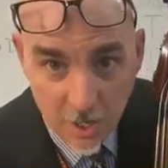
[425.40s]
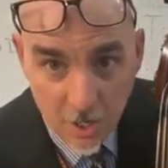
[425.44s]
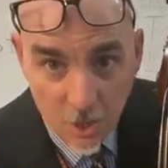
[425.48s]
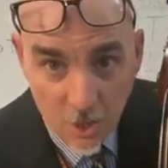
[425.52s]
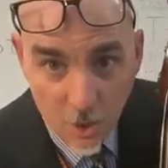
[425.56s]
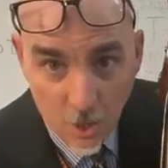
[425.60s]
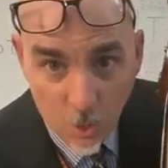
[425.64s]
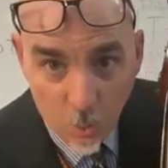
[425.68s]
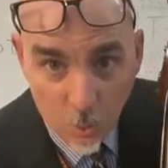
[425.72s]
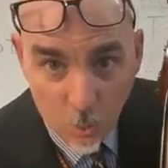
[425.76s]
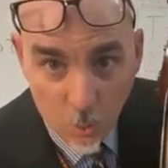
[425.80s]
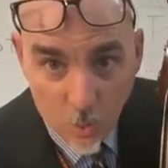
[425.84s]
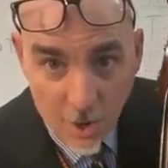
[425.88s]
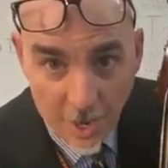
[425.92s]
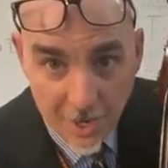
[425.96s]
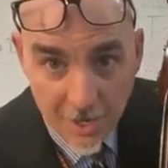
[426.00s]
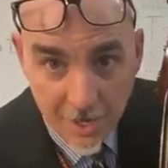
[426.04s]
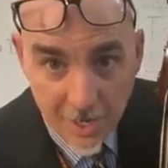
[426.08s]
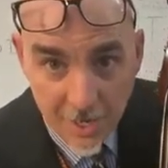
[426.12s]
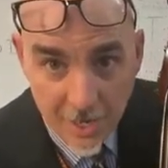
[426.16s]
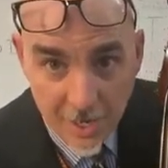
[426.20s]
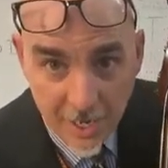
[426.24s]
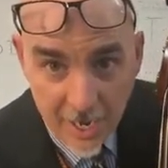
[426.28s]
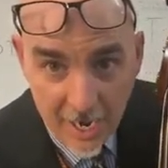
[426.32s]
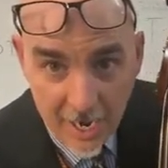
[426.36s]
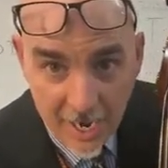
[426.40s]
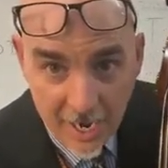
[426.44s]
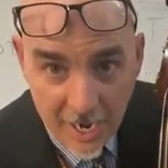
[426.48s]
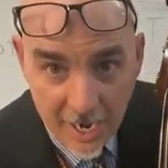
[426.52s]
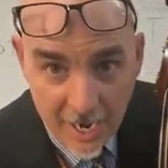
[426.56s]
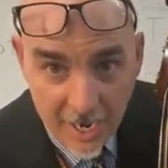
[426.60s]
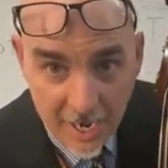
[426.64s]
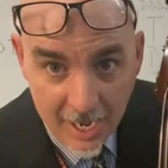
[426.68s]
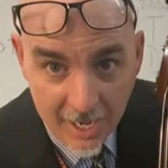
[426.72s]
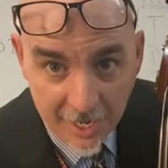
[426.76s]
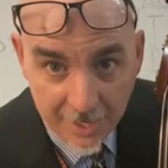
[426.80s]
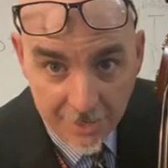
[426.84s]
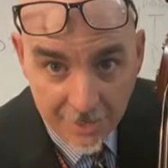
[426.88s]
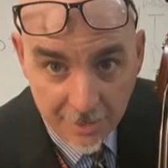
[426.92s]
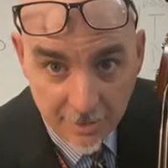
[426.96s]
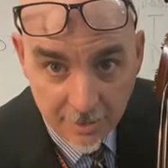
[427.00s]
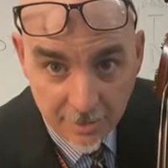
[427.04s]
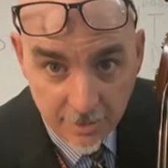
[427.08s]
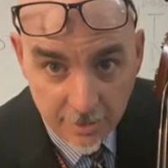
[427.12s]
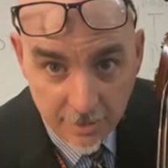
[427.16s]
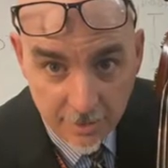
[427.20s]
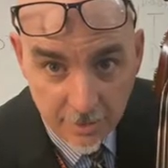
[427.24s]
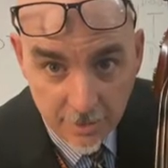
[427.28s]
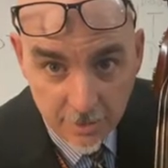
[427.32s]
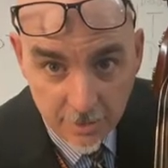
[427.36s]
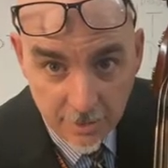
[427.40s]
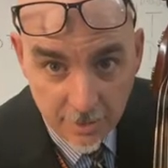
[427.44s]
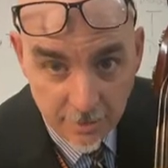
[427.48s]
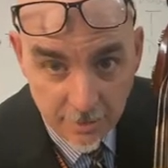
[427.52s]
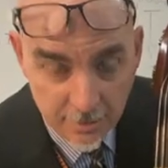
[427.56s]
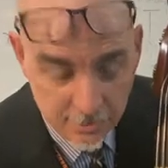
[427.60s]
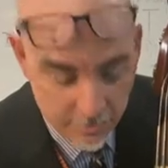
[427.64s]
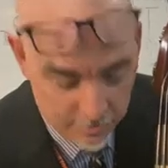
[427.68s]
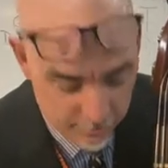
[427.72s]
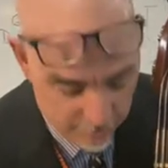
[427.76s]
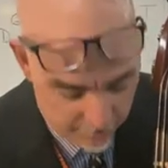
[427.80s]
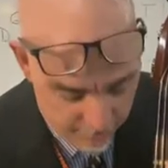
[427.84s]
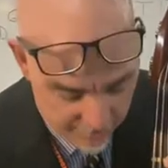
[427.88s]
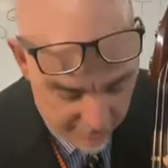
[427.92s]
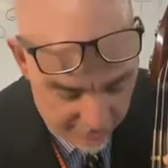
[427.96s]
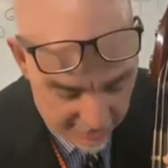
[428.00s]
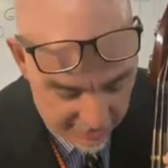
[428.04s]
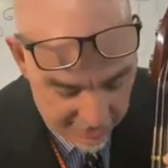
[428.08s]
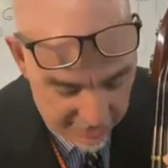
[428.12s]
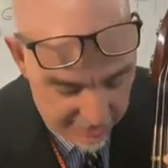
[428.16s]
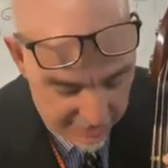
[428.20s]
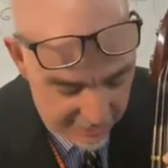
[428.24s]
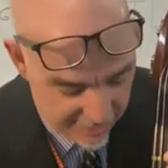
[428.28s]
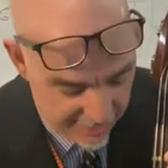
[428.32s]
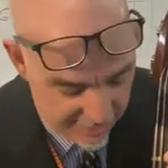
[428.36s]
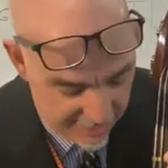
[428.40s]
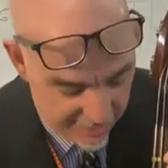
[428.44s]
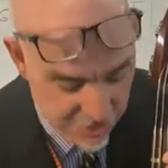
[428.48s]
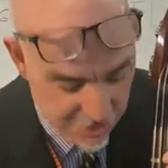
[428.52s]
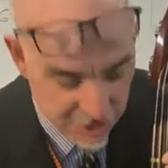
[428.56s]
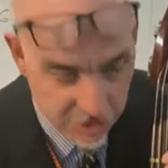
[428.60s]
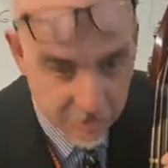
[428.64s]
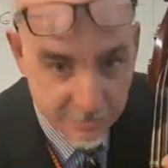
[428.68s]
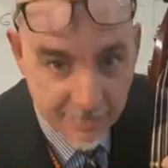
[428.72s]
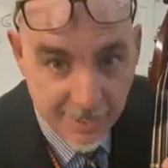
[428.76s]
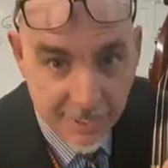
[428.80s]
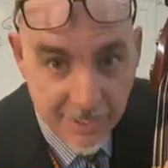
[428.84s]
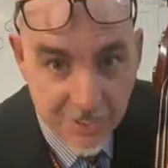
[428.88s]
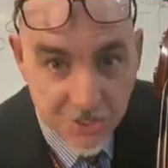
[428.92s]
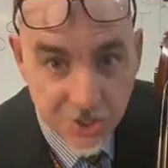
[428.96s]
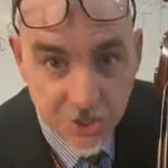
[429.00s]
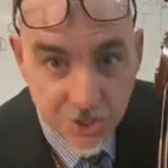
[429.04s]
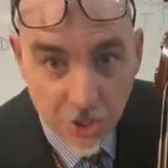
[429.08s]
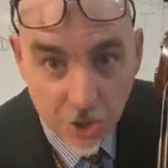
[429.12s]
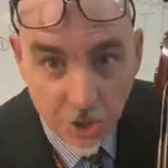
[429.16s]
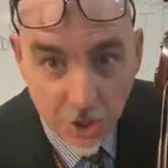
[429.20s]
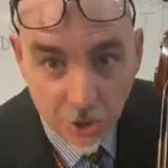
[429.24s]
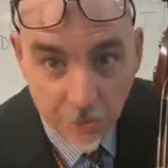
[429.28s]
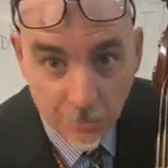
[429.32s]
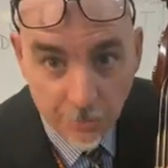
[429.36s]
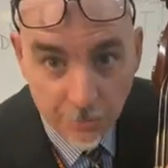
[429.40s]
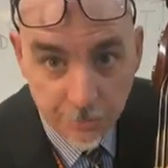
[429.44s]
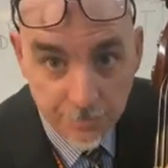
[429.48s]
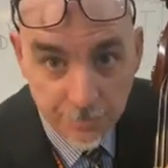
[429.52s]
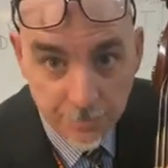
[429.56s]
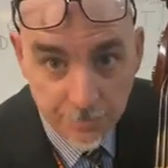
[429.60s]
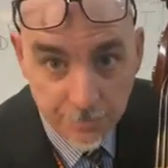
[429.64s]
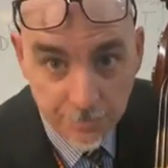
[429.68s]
1 on. Ready, and just bass, go.